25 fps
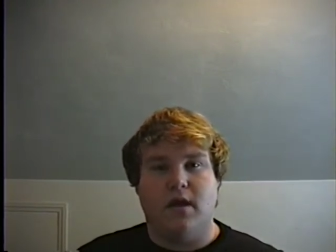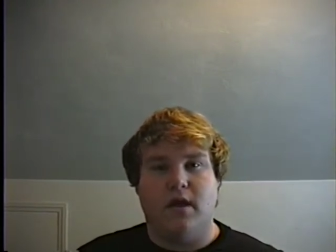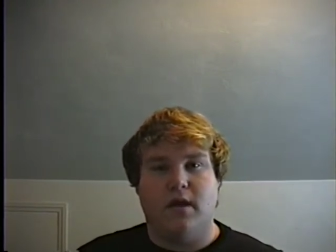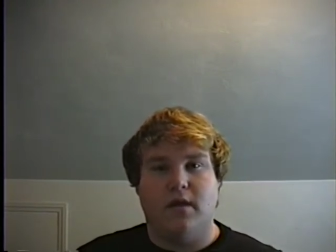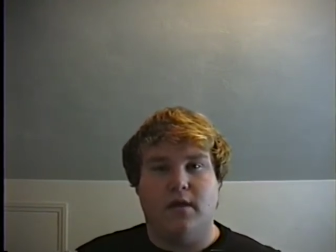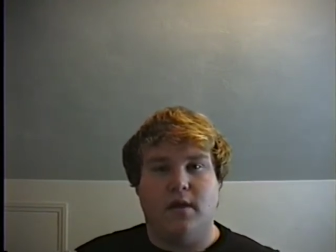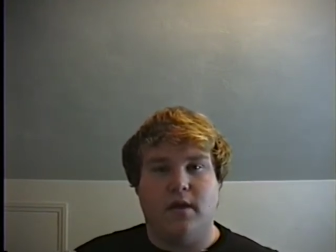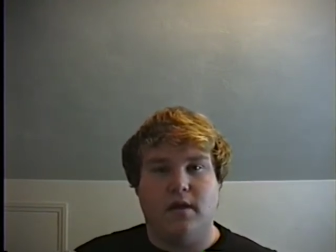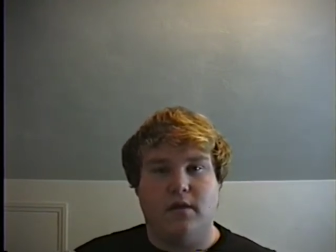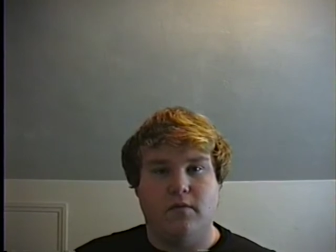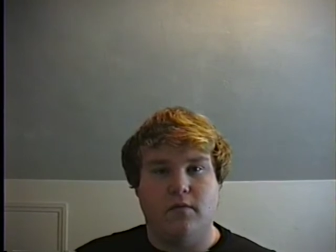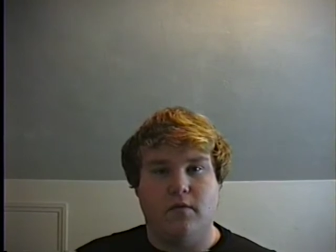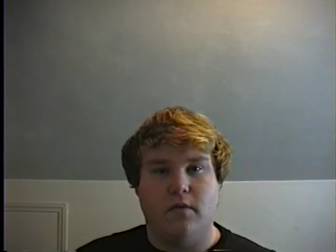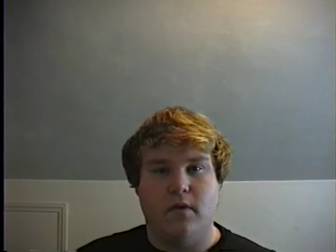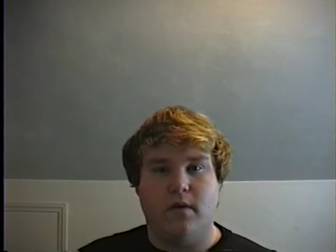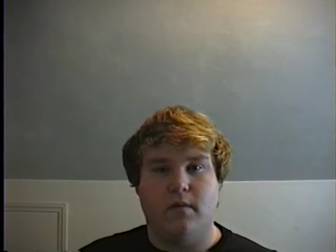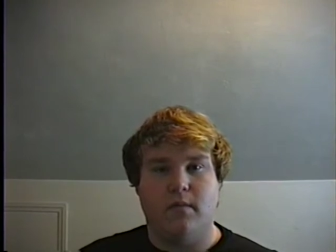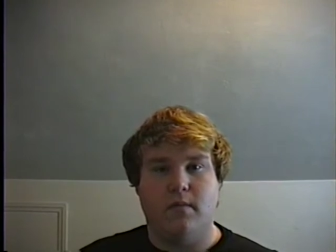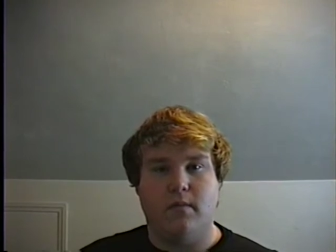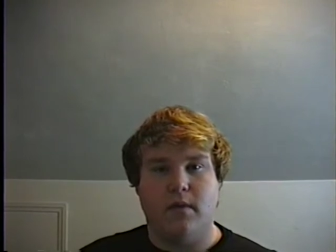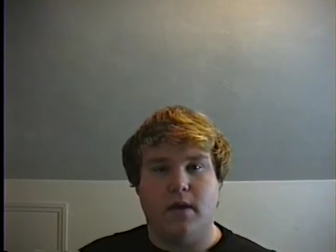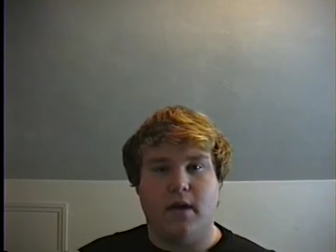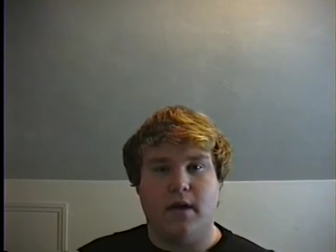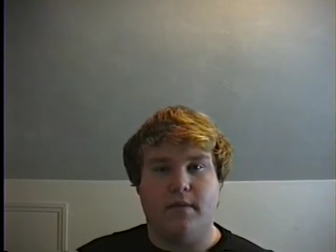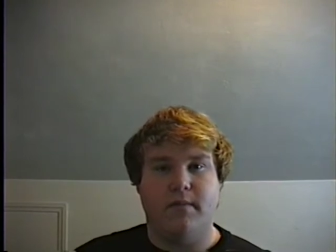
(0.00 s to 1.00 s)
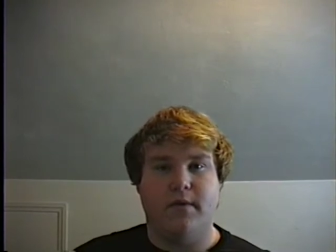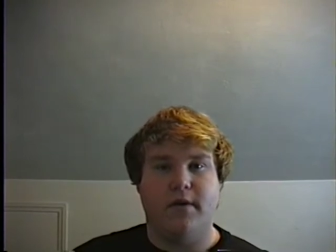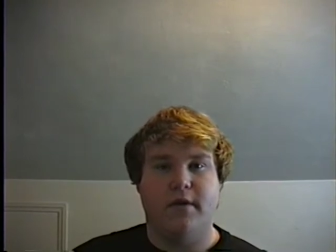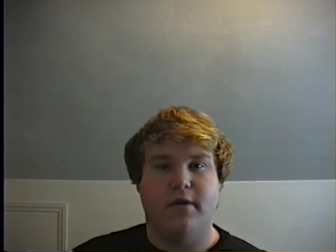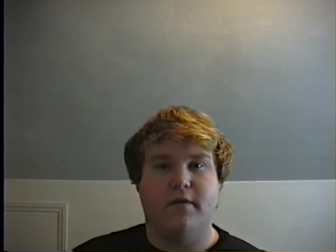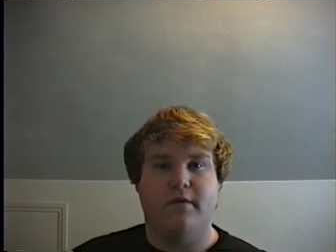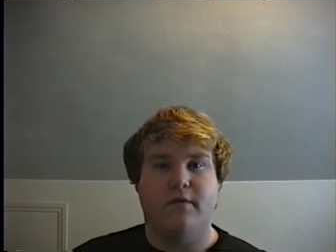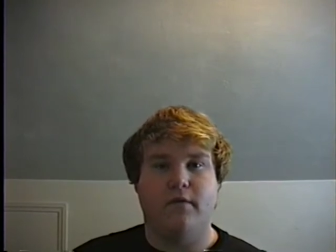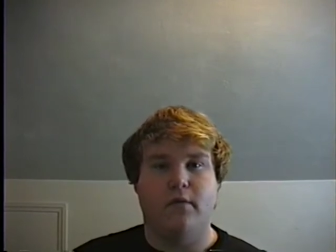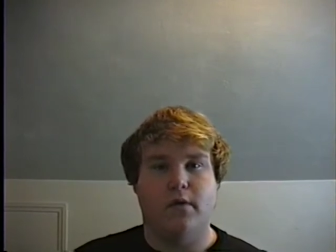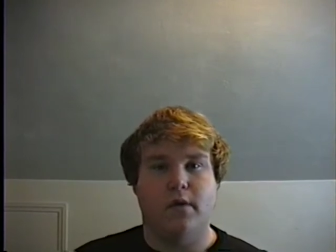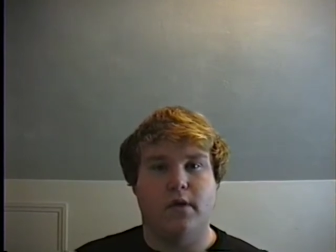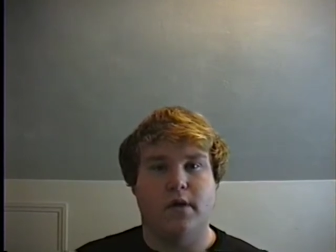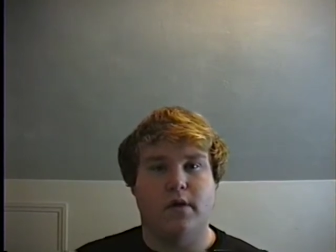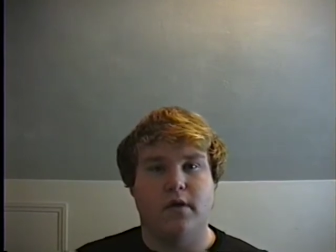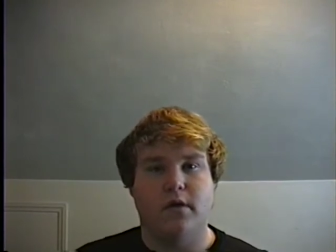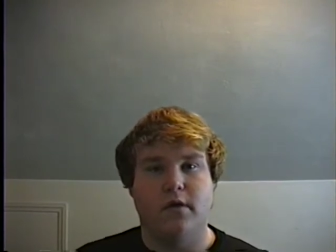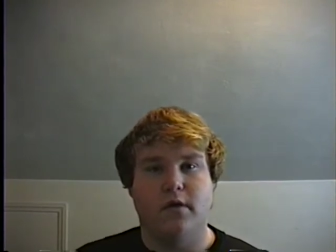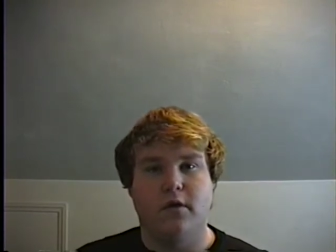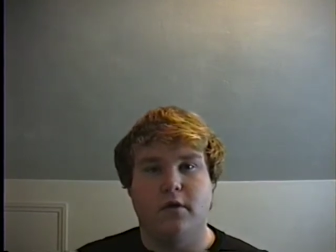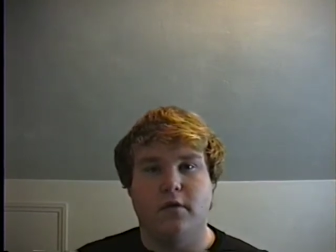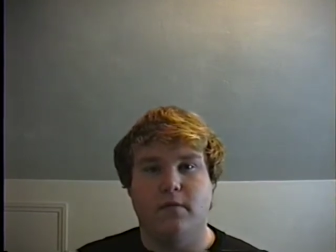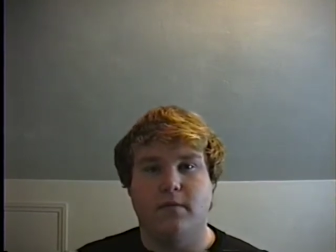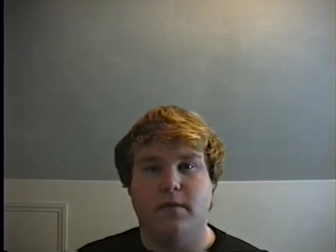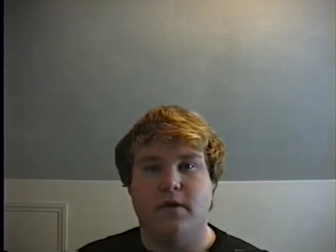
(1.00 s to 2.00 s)
and that's what I'm here for on
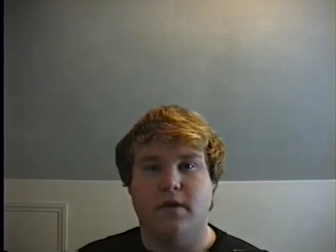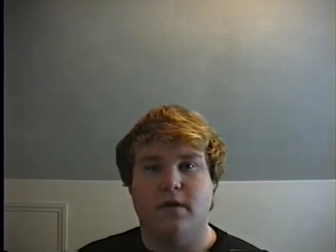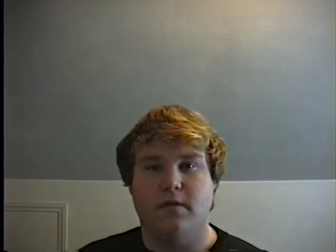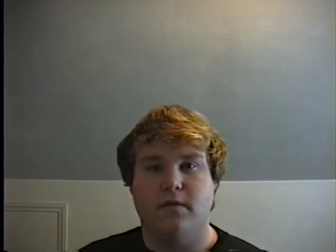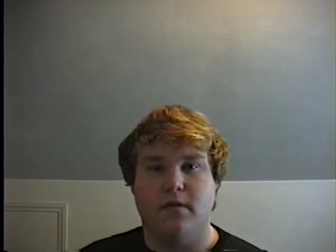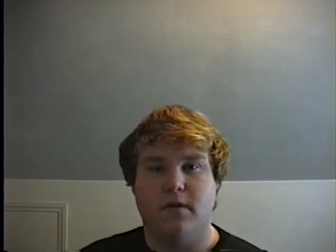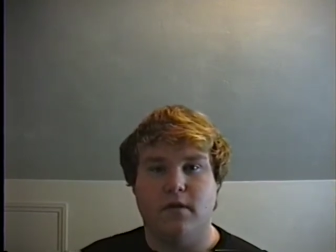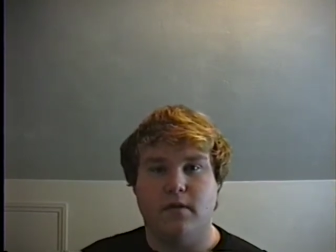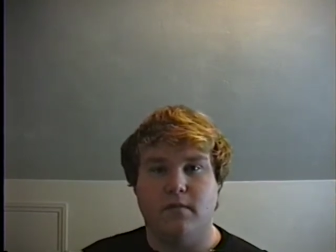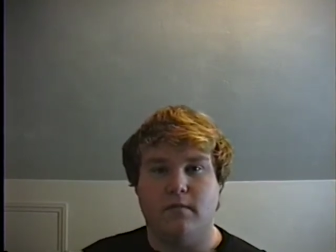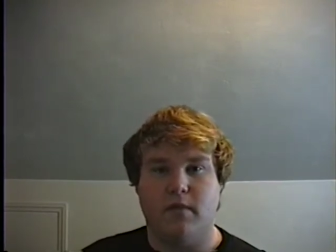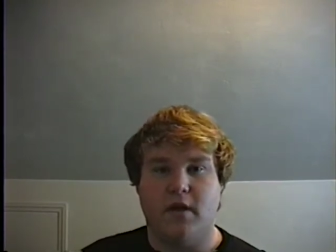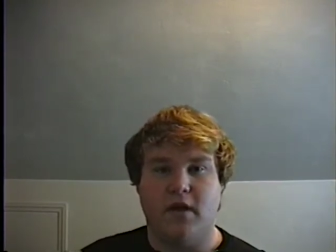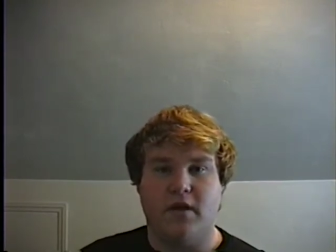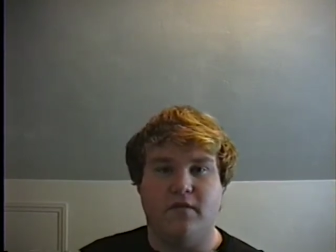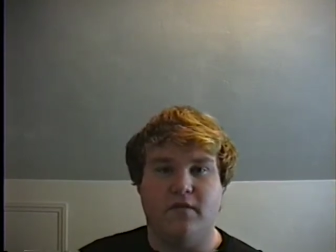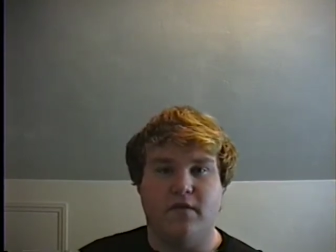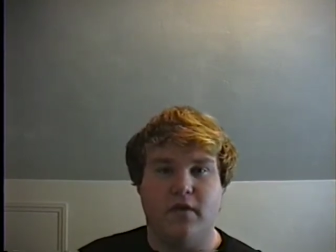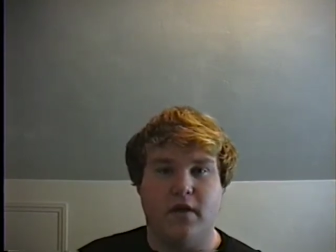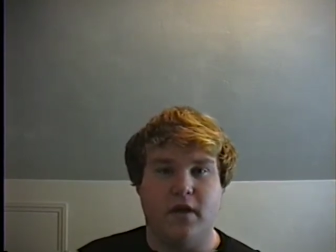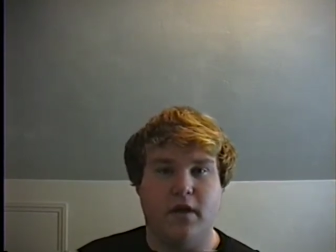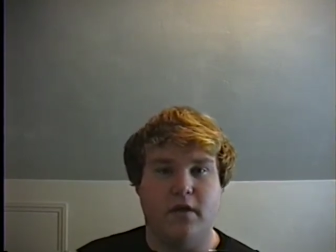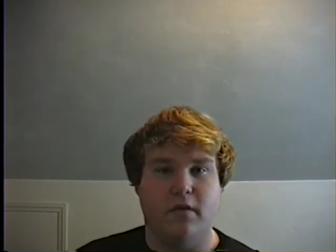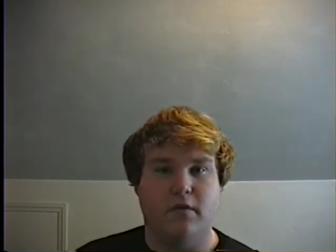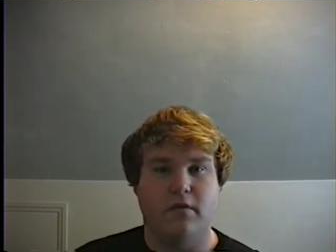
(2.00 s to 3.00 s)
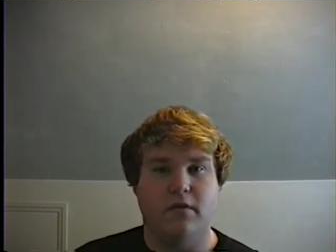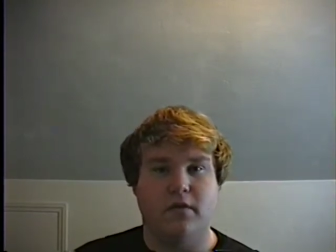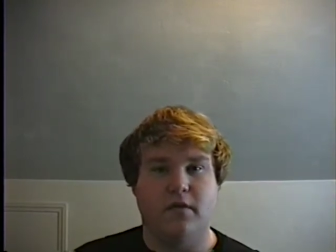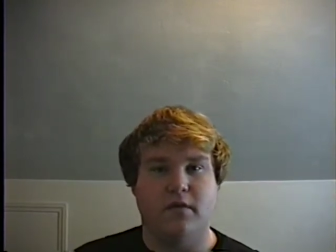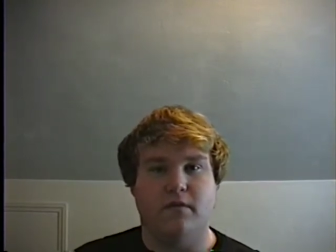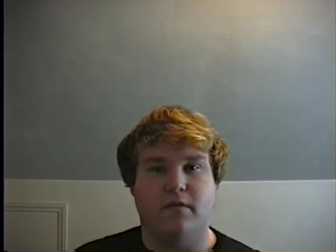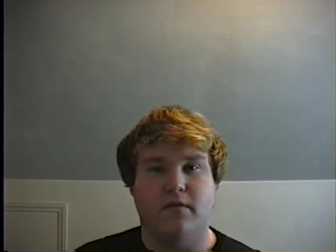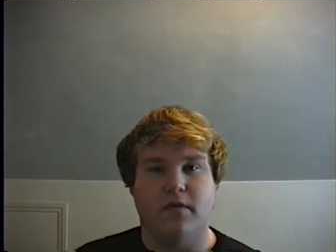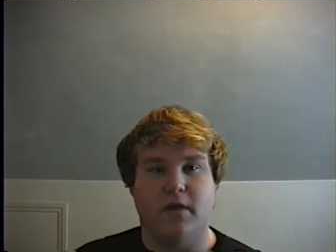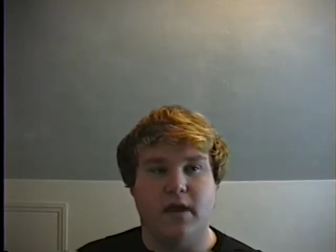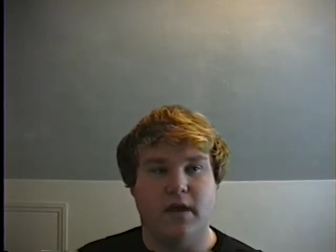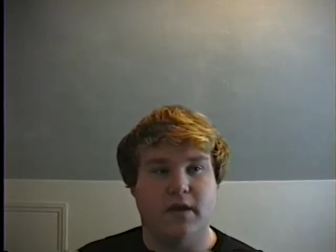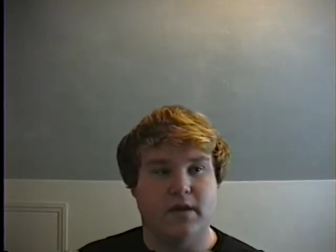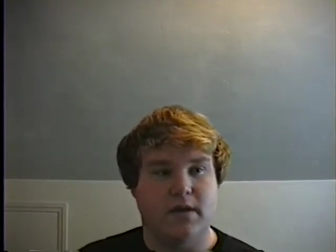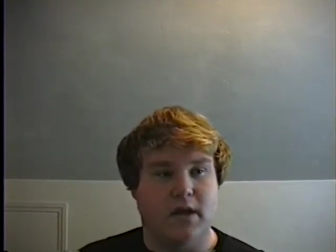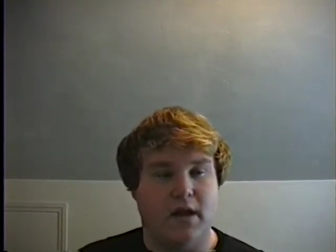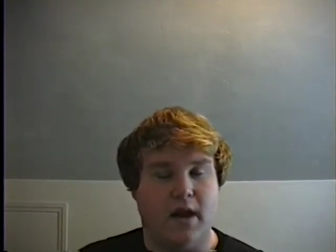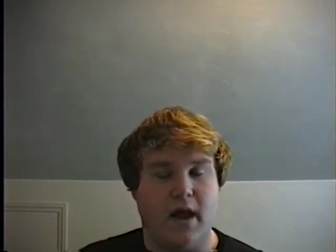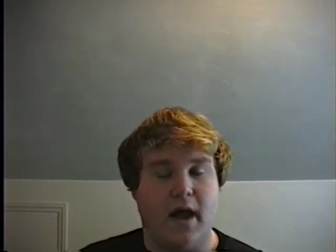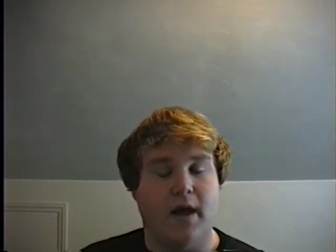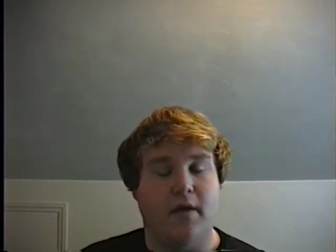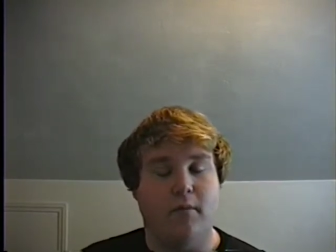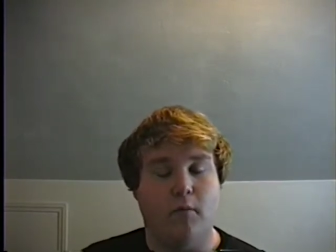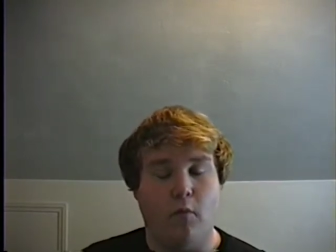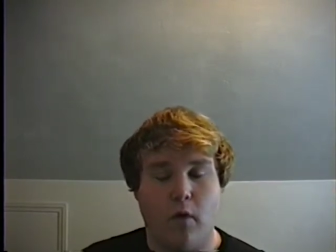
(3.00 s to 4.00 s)
YouTube is to make videos of things that
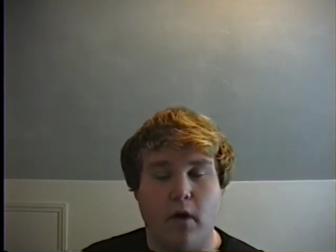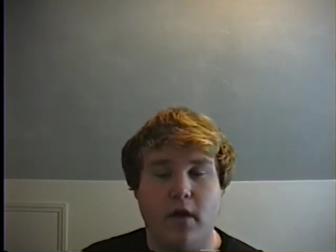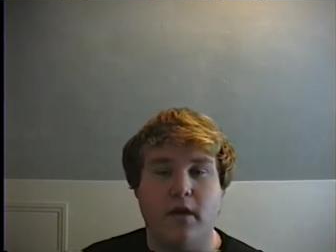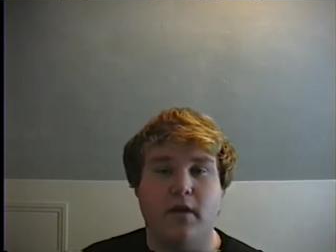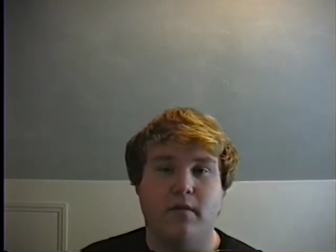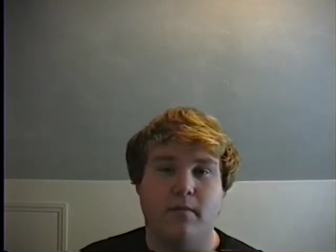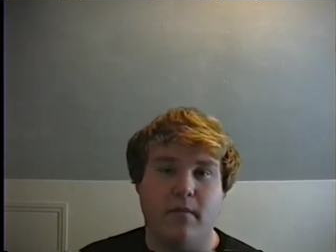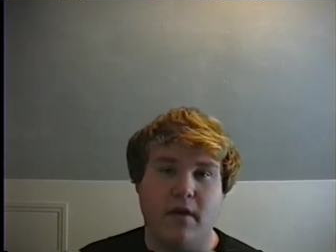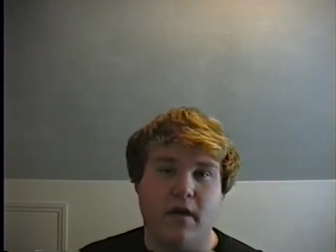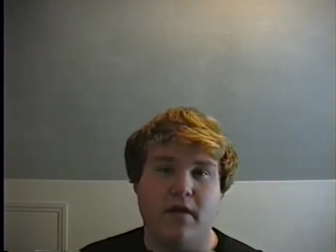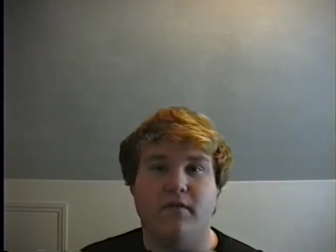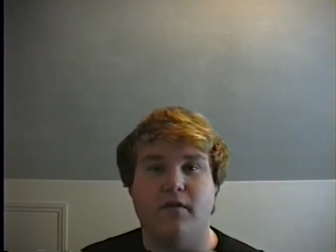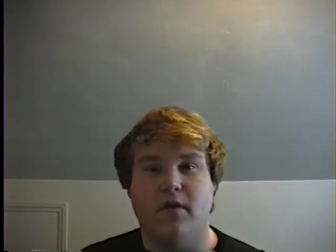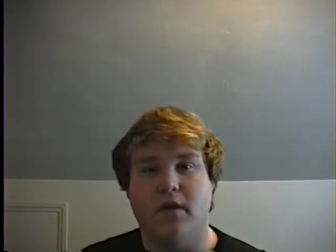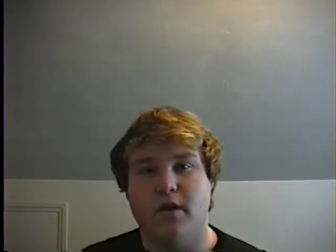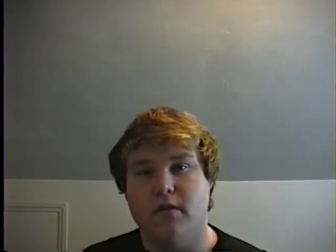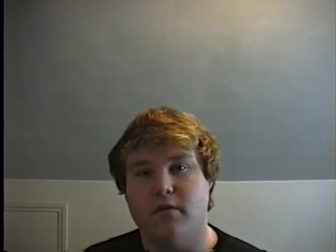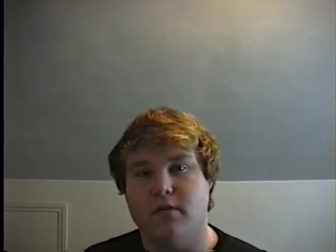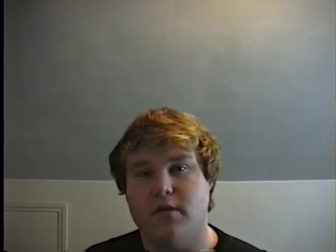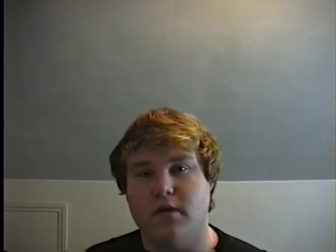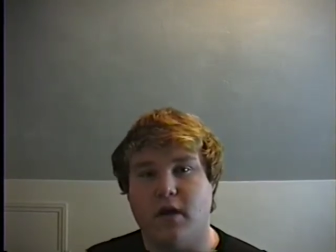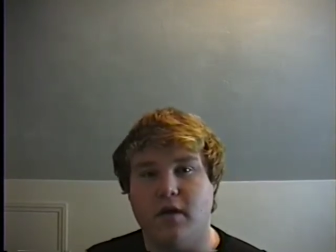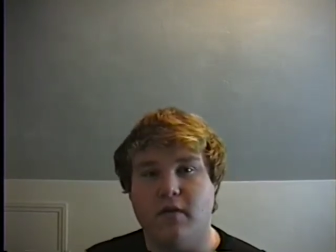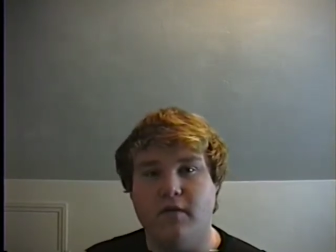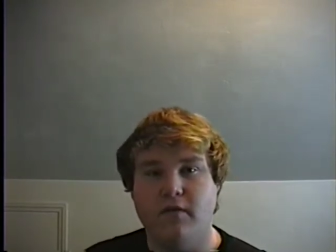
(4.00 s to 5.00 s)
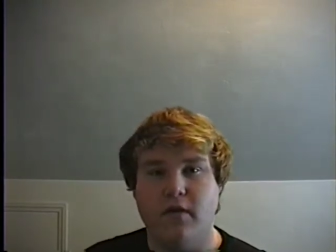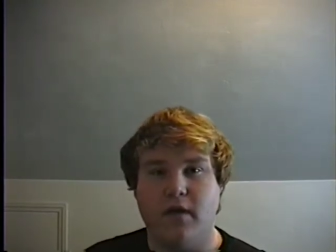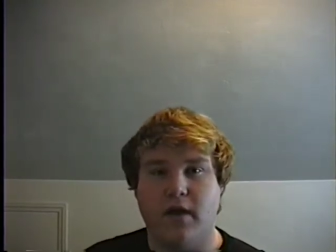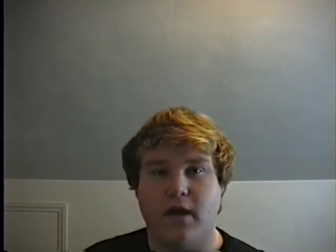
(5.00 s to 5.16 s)
I want to make videos of.